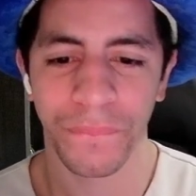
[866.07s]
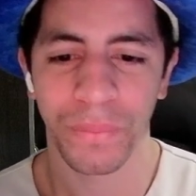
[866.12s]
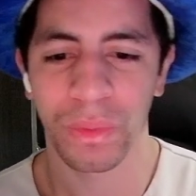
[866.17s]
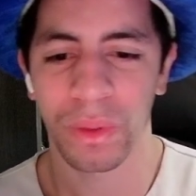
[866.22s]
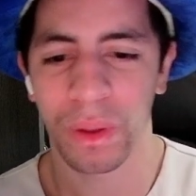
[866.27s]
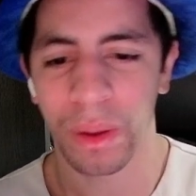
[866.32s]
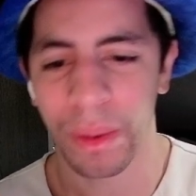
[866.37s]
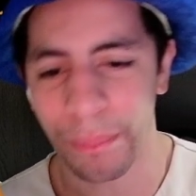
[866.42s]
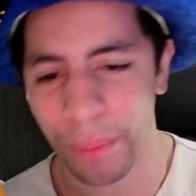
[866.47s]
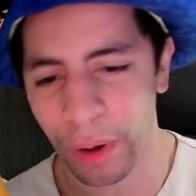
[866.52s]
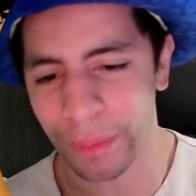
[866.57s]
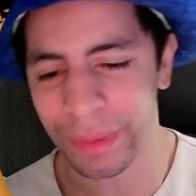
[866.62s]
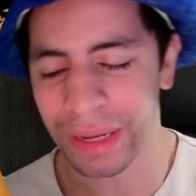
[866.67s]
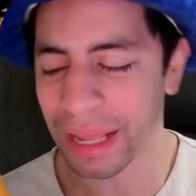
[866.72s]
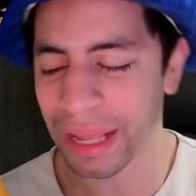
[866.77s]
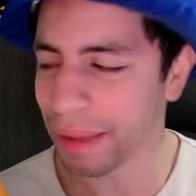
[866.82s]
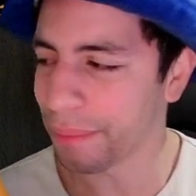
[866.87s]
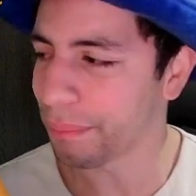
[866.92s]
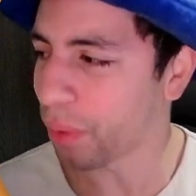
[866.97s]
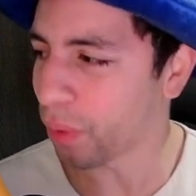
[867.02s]

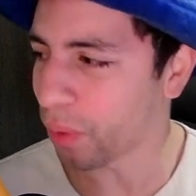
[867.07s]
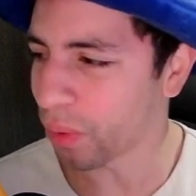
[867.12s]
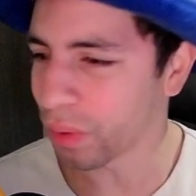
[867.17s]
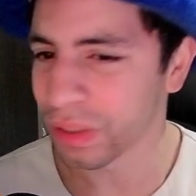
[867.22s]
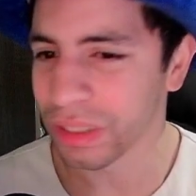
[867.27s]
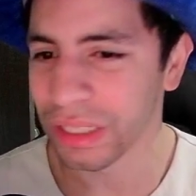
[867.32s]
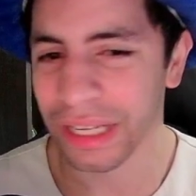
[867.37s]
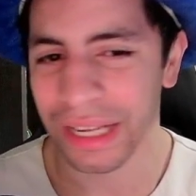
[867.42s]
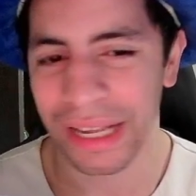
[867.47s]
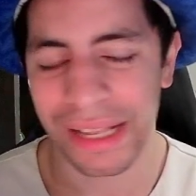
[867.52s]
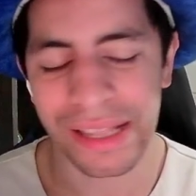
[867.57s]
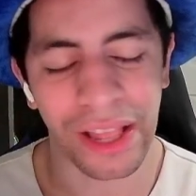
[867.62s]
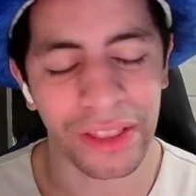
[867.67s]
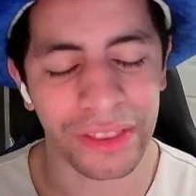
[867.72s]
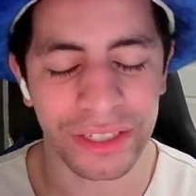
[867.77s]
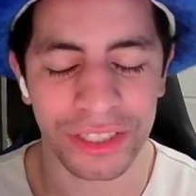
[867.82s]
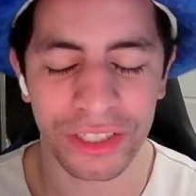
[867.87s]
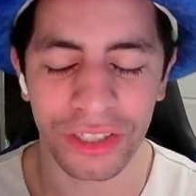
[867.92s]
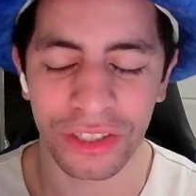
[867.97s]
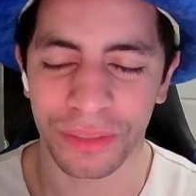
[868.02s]
Birmingham Bowl.
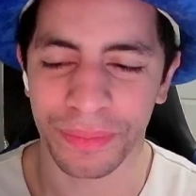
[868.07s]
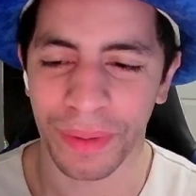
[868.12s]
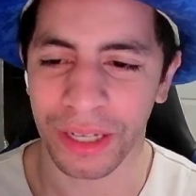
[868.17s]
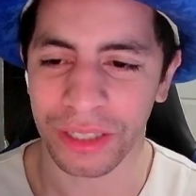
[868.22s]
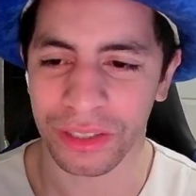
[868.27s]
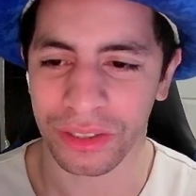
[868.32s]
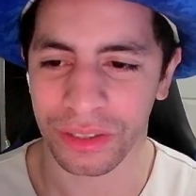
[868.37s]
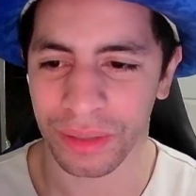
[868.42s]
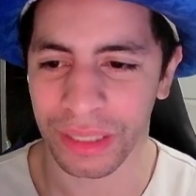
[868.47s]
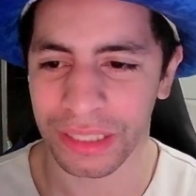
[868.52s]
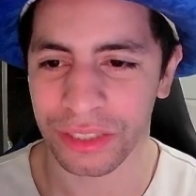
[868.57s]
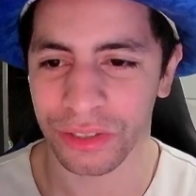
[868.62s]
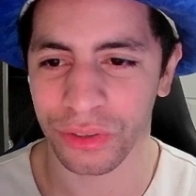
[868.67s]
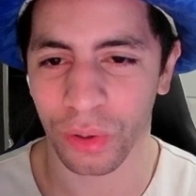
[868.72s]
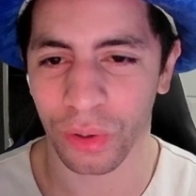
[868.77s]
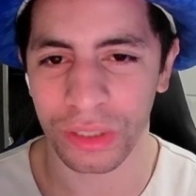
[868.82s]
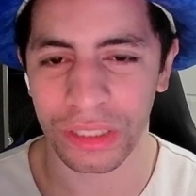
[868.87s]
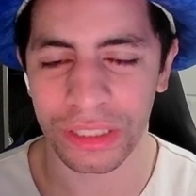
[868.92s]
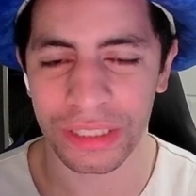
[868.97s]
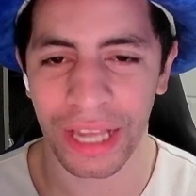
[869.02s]
Nothing too special. They're against
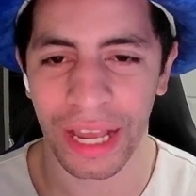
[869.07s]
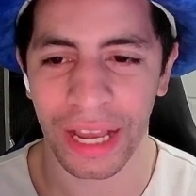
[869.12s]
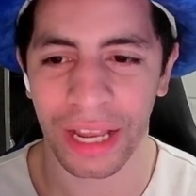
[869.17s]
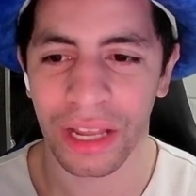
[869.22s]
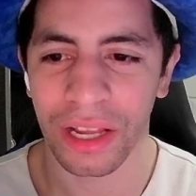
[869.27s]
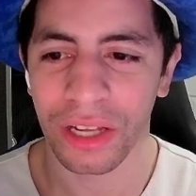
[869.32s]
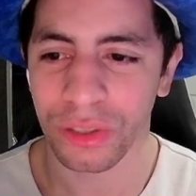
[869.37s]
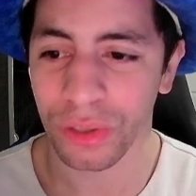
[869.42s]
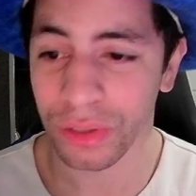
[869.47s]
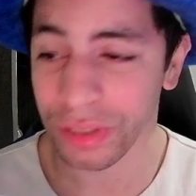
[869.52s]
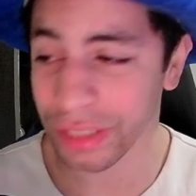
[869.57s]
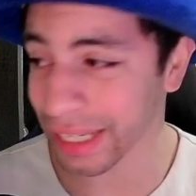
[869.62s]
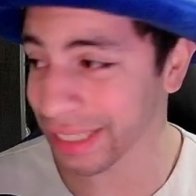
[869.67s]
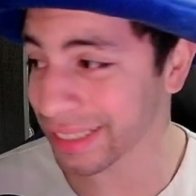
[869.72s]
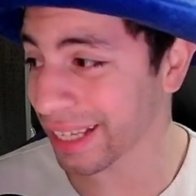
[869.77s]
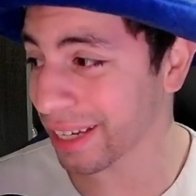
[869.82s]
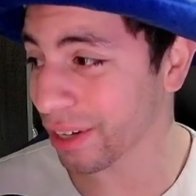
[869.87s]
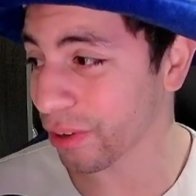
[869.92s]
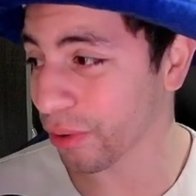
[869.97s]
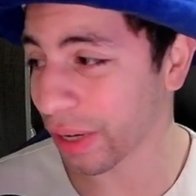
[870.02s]
Georgia Tech. Georgia Tech's
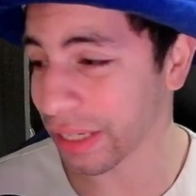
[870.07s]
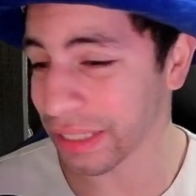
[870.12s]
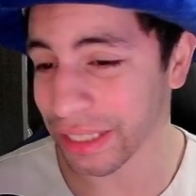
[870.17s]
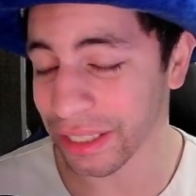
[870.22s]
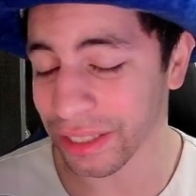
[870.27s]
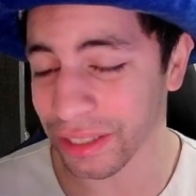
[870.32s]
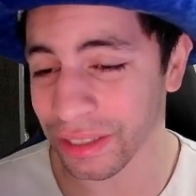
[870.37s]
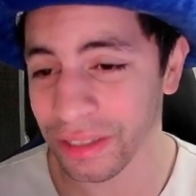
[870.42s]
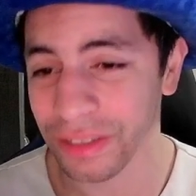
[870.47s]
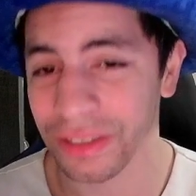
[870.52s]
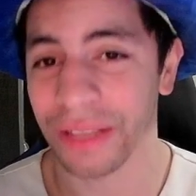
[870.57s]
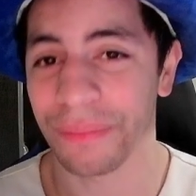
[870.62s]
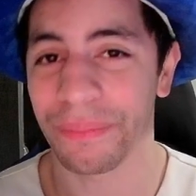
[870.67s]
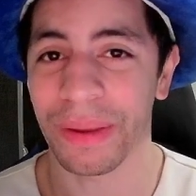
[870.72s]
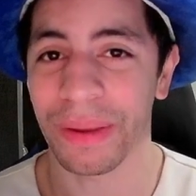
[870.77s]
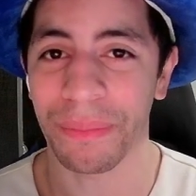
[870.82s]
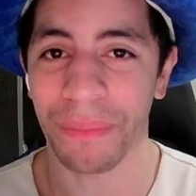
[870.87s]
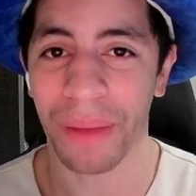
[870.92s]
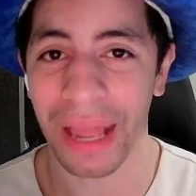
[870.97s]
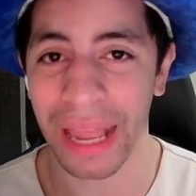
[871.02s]
had a great year. They
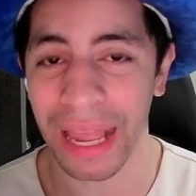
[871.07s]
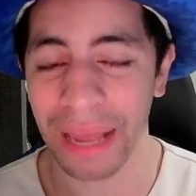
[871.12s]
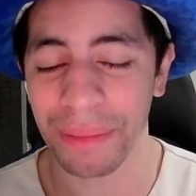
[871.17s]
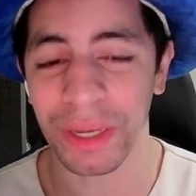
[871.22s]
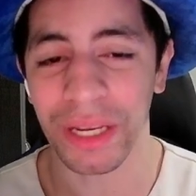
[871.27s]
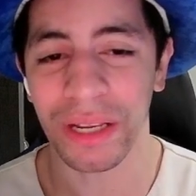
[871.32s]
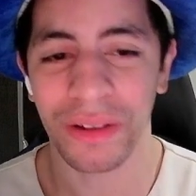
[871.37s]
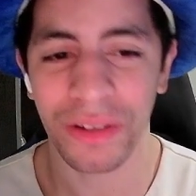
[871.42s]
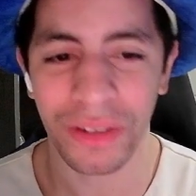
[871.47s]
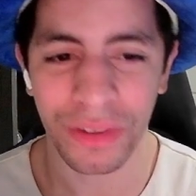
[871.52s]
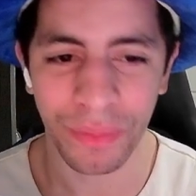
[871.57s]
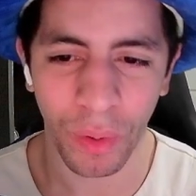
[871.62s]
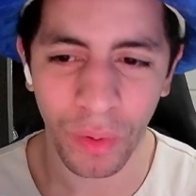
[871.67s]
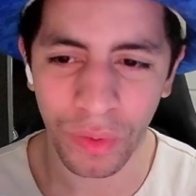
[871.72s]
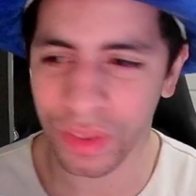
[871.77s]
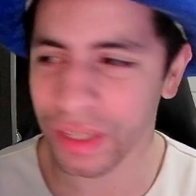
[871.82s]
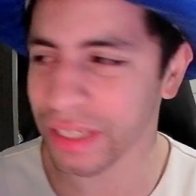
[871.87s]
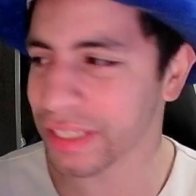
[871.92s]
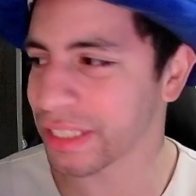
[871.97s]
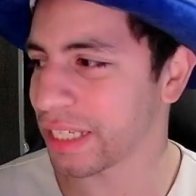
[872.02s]
beat Miami. Both
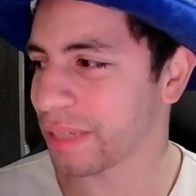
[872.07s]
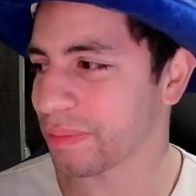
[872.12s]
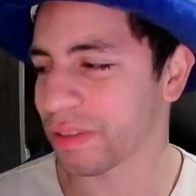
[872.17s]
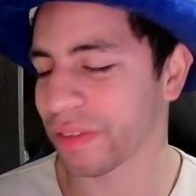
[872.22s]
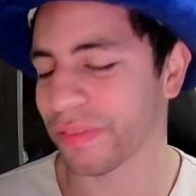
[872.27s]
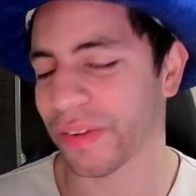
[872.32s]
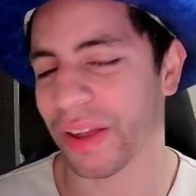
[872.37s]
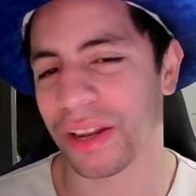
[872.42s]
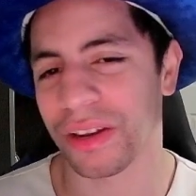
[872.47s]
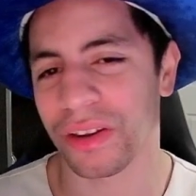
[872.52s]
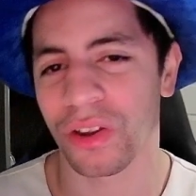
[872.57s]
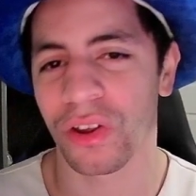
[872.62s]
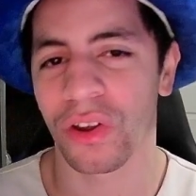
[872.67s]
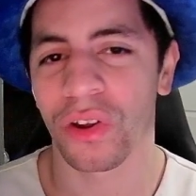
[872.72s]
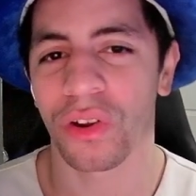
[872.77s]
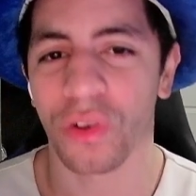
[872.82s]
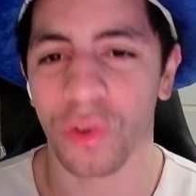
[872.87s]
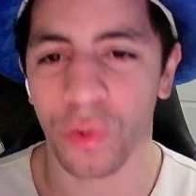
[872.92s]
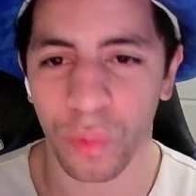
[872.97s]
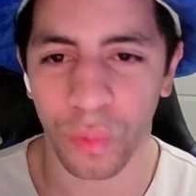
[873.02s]
these teams have had
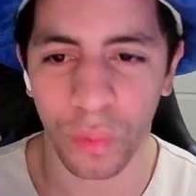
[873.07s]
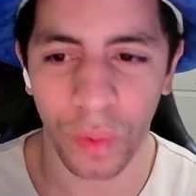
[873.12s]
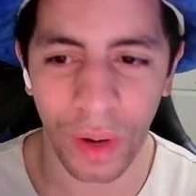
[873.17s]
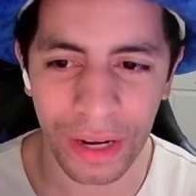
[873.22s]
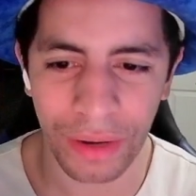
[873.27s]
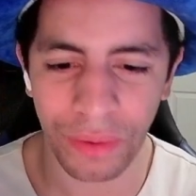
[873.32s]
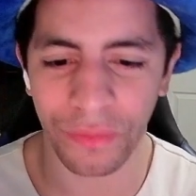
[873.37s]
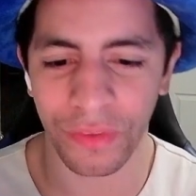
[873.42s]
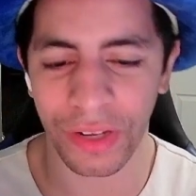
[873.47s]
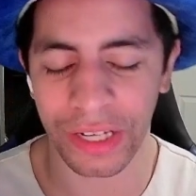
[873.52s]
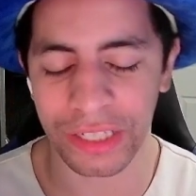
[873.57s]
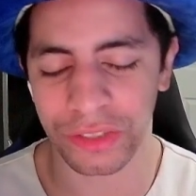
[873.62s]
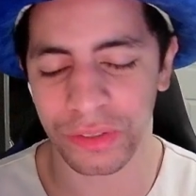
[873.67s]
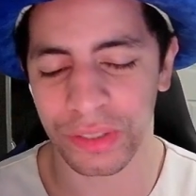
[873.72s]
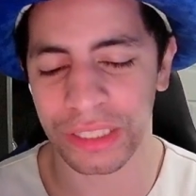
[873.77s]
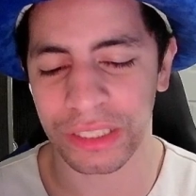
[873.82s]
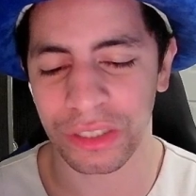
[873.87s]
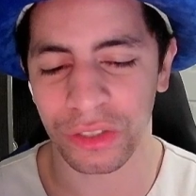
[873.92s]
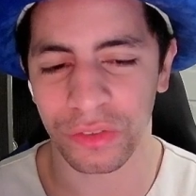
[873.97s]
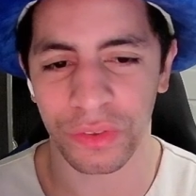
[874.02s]
great
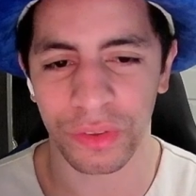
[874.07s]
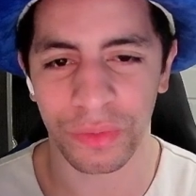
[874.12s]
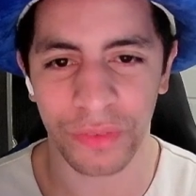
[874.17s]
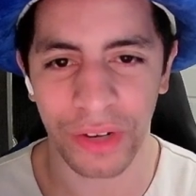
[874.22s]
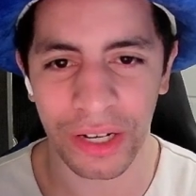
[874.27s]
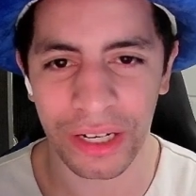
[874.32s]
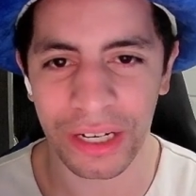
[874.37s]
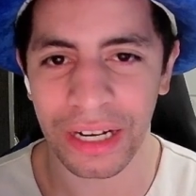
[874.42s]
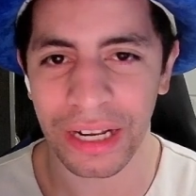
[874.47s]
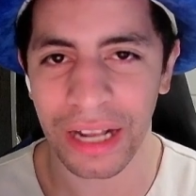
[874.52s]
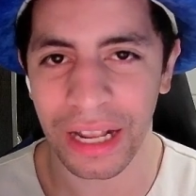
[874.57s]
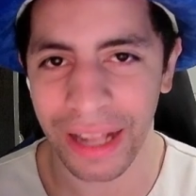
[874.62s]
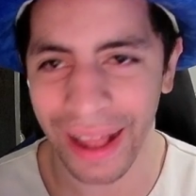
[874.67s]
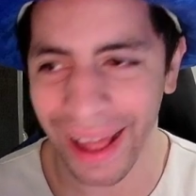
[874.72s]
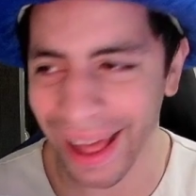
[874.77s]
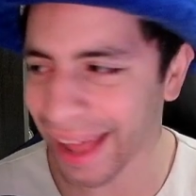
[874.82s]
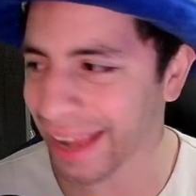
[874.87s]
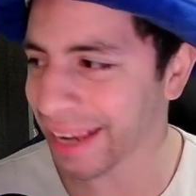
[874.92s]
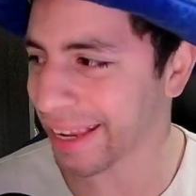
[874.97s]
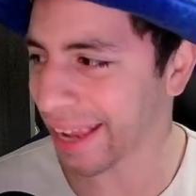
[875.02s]
victories over very
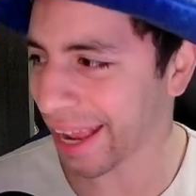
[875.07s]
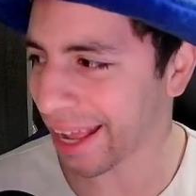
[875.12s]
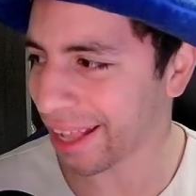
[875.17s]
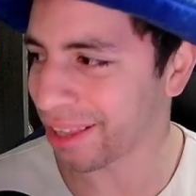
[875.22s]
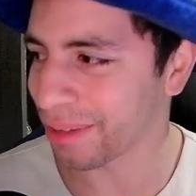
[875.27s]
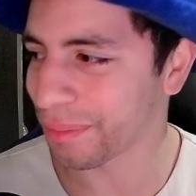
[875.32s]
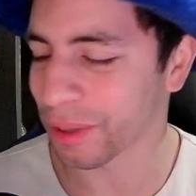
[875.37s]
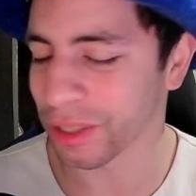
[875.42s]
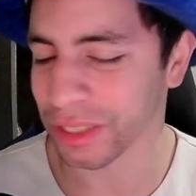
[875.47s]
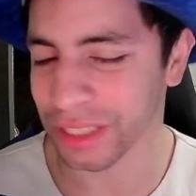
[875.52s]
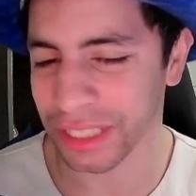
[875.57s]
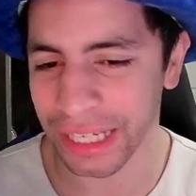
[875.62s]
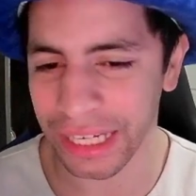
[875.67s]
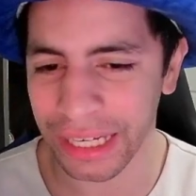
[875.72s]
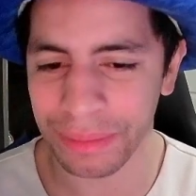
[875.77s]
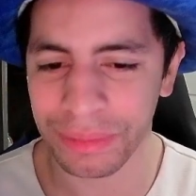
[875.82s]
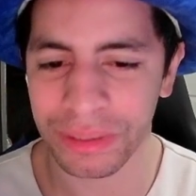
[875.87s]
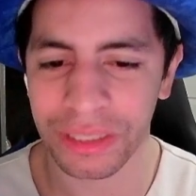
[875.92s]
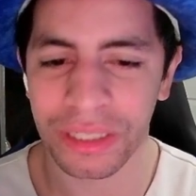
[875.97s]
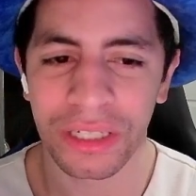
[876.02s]
high caliber
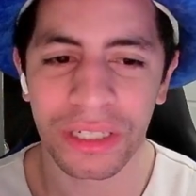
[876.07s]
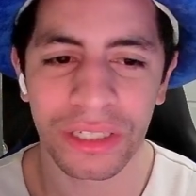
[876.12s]
teams.